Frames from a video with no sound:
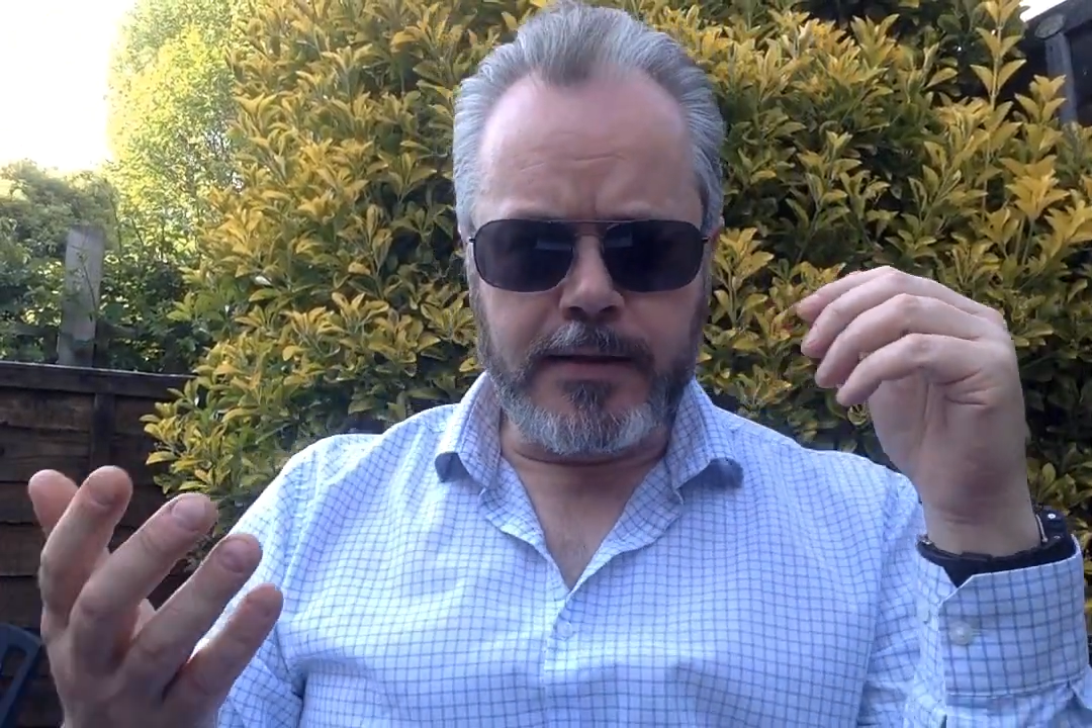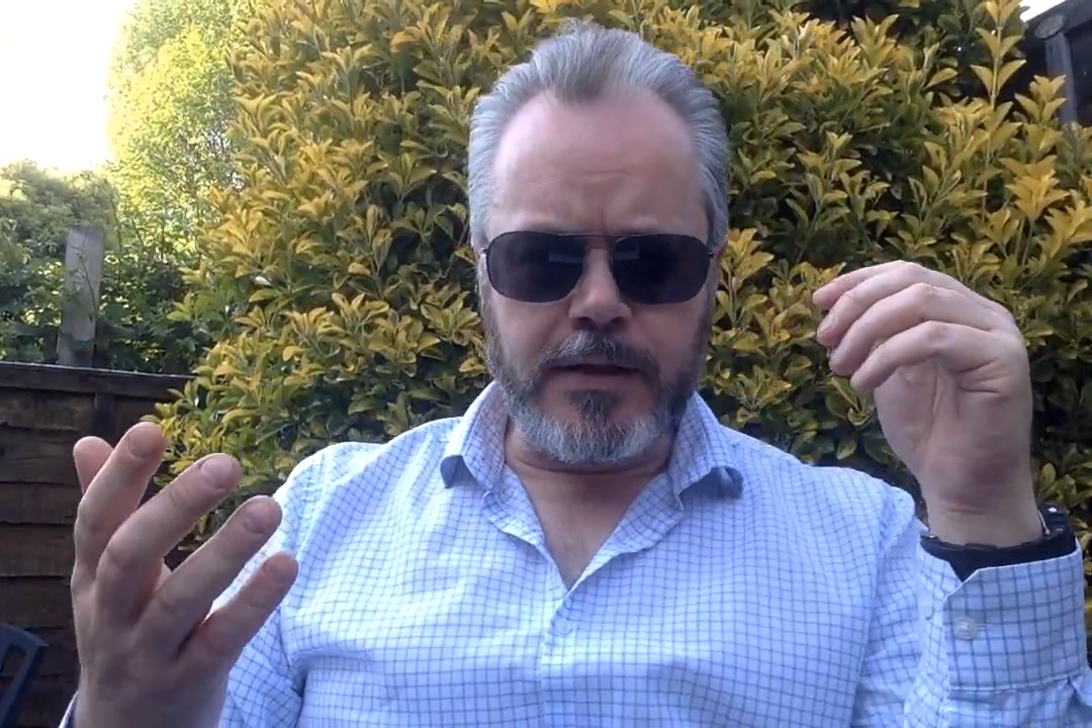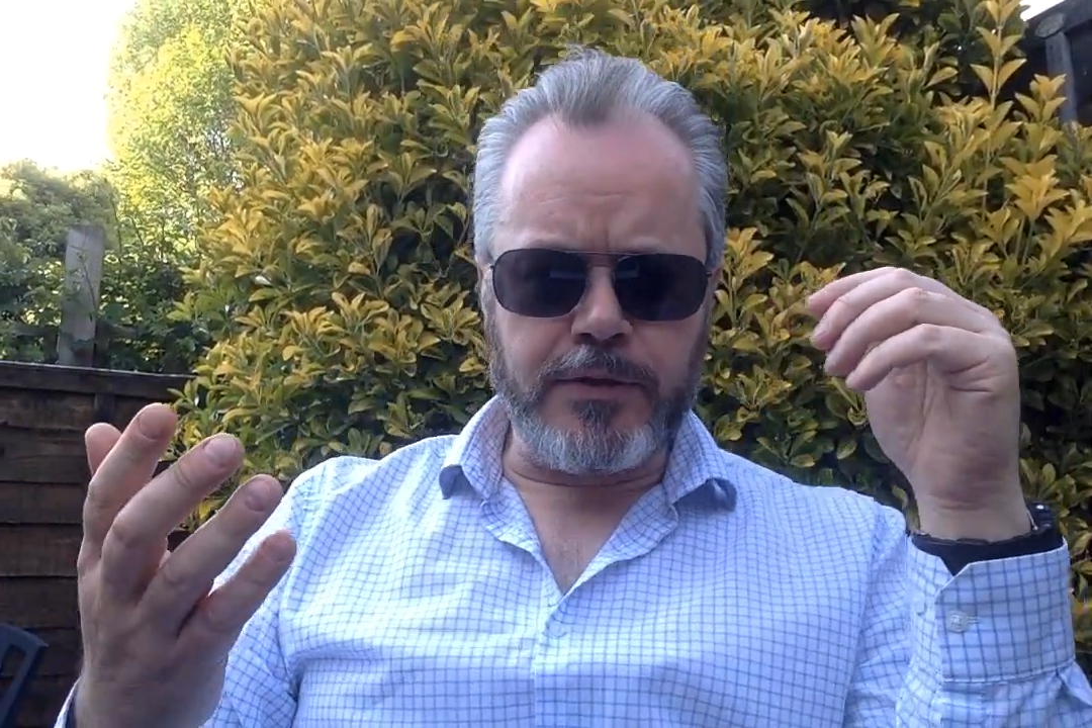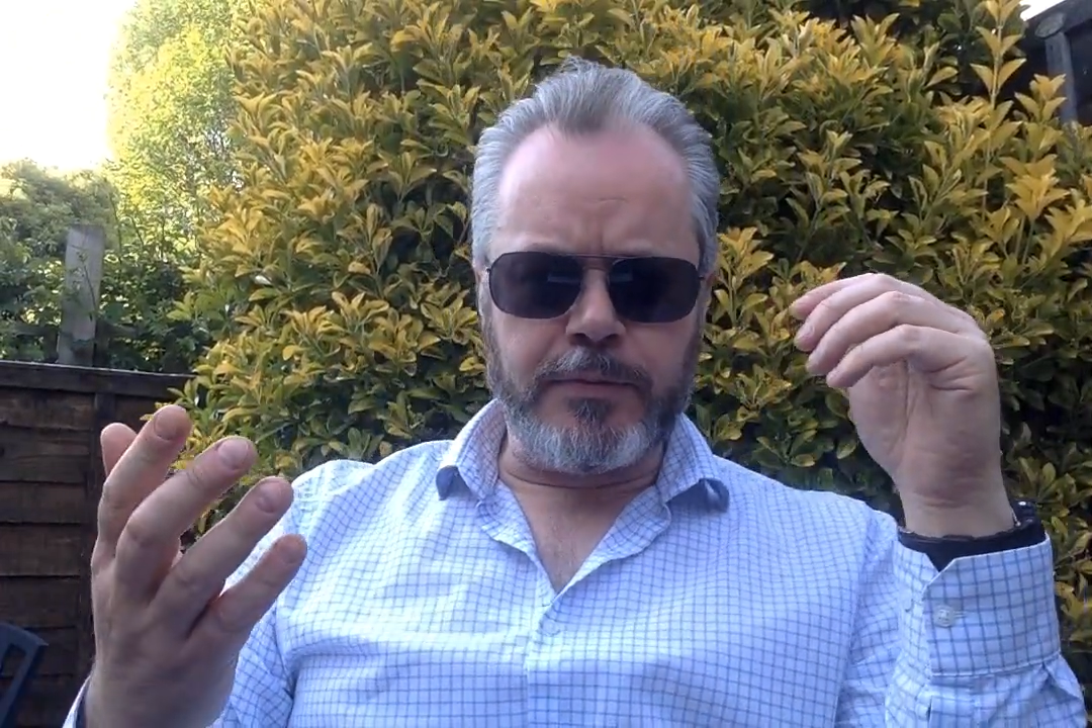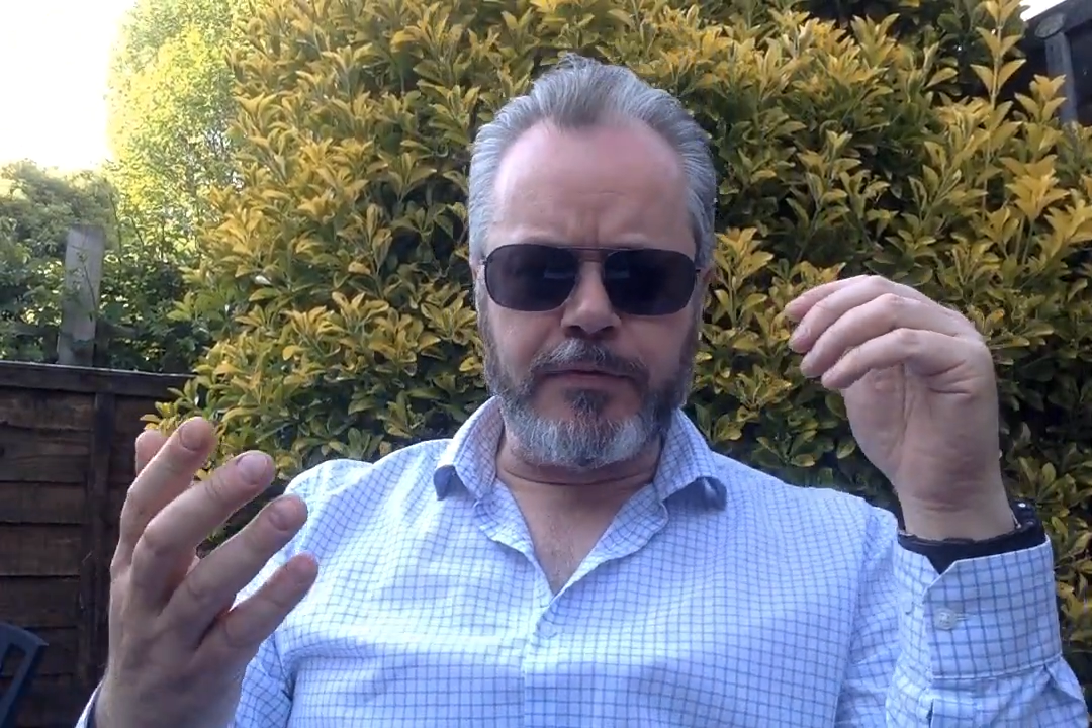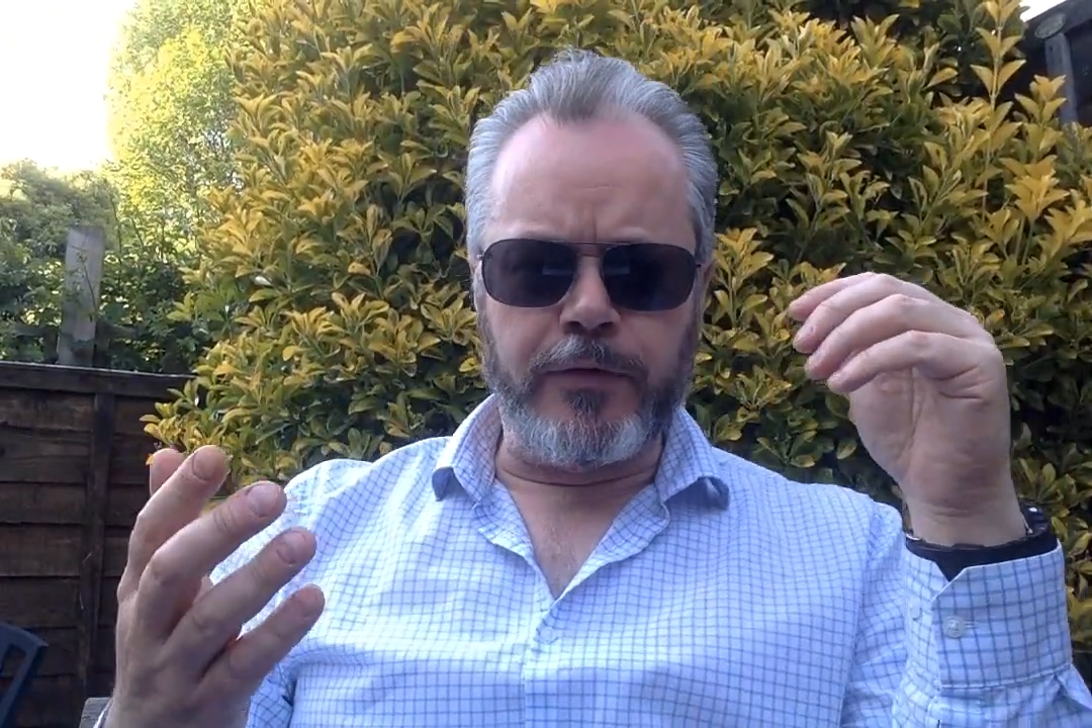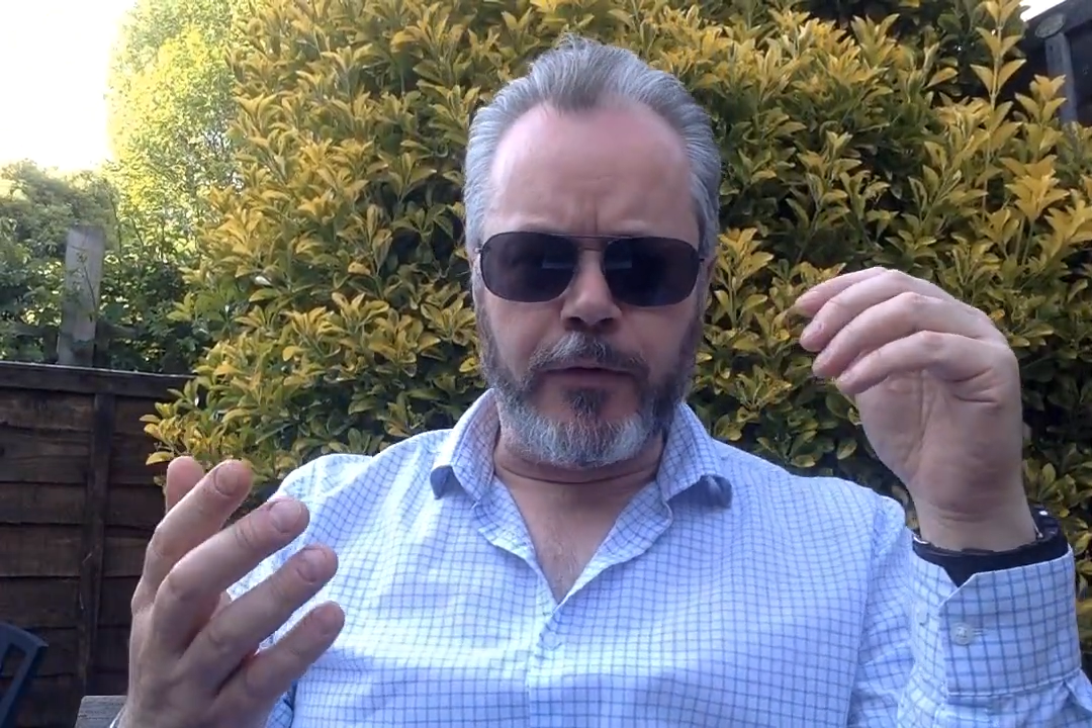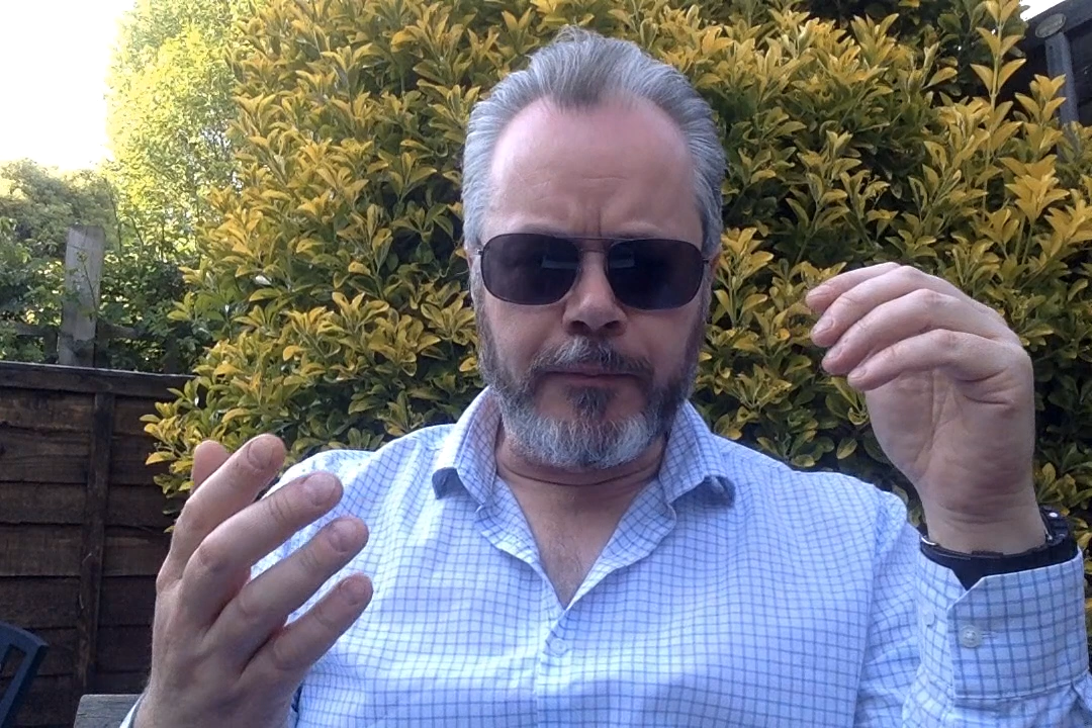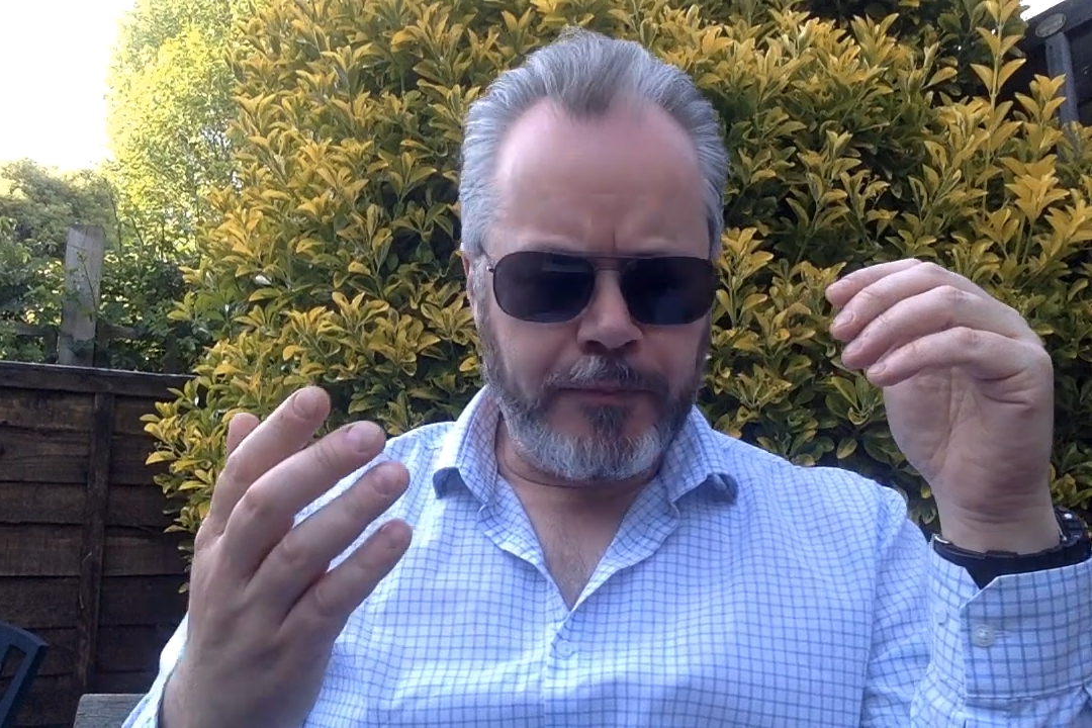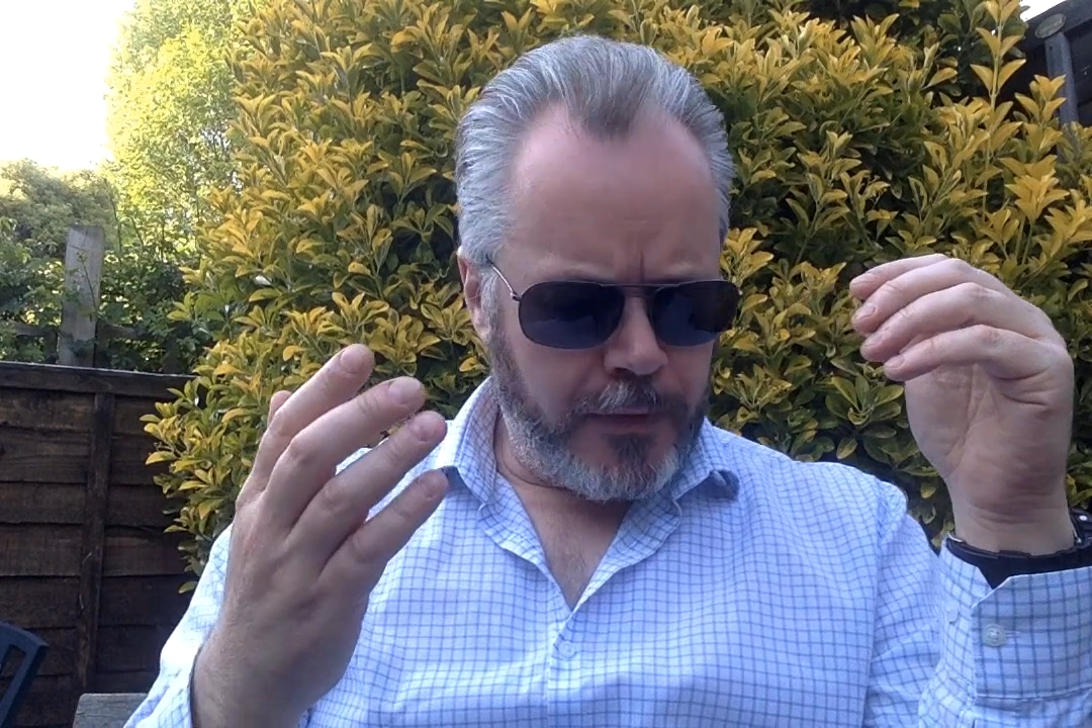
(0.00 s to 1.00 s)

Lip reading: I said to you before,